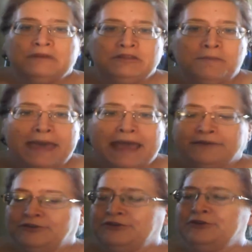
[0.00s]
read the
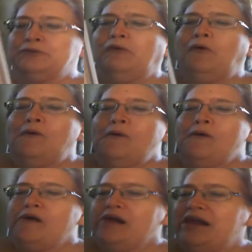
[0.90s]
back to you.
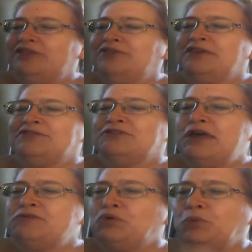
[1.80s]
It says,
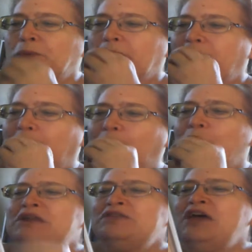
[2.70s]
discover
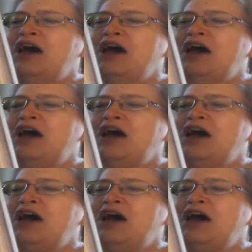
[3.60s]
one of the